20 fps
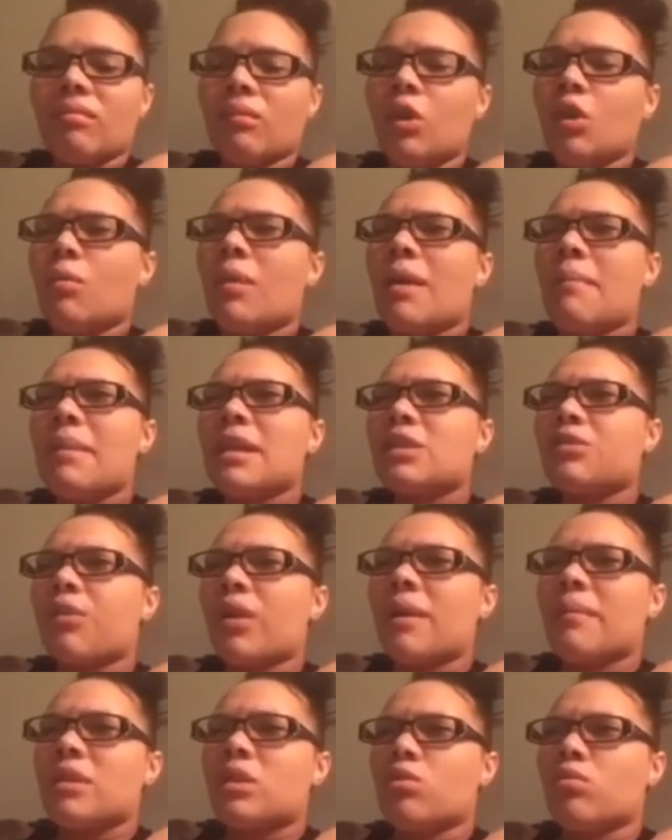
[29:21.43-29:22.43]
You my best
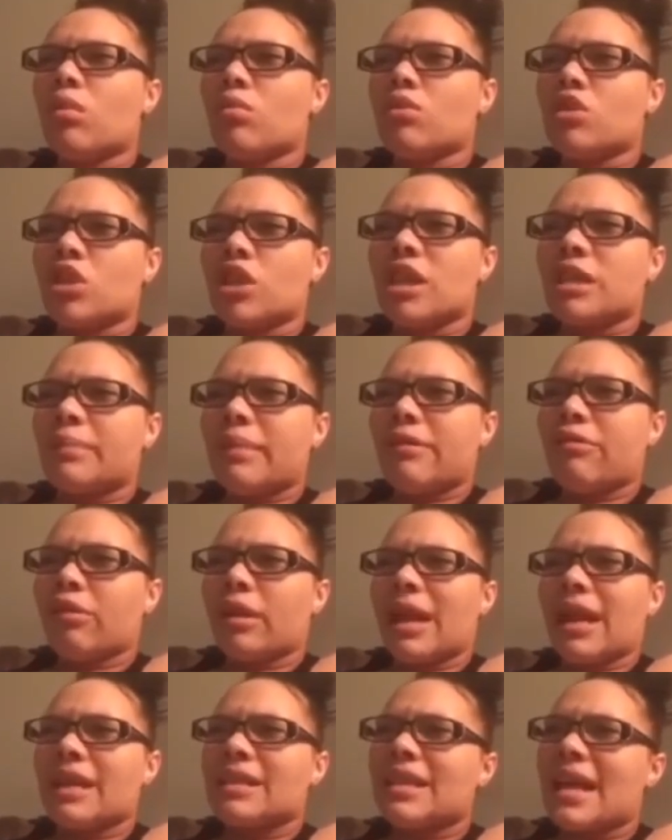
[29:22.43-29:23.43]
friend, but you gonna judge me for
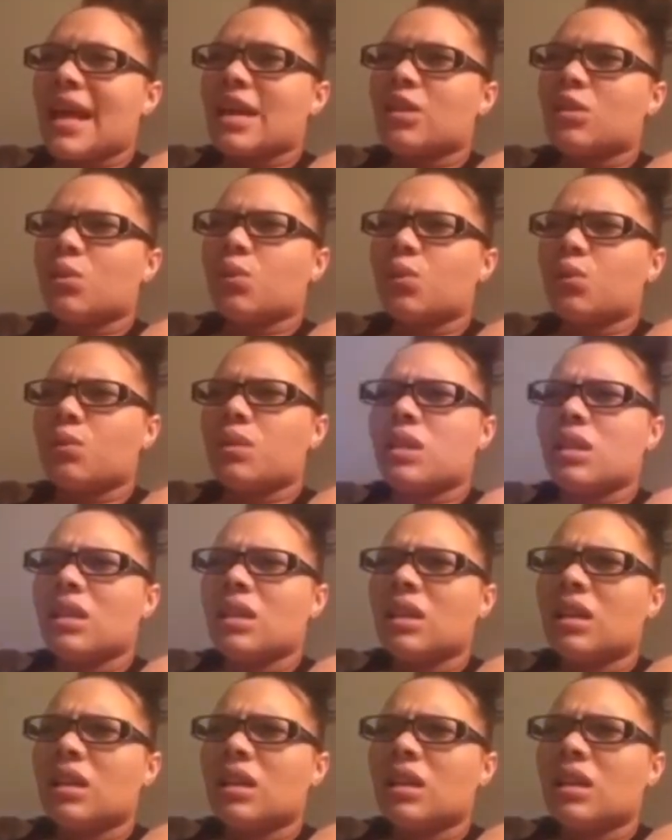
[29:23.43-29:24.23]
getting tattoos.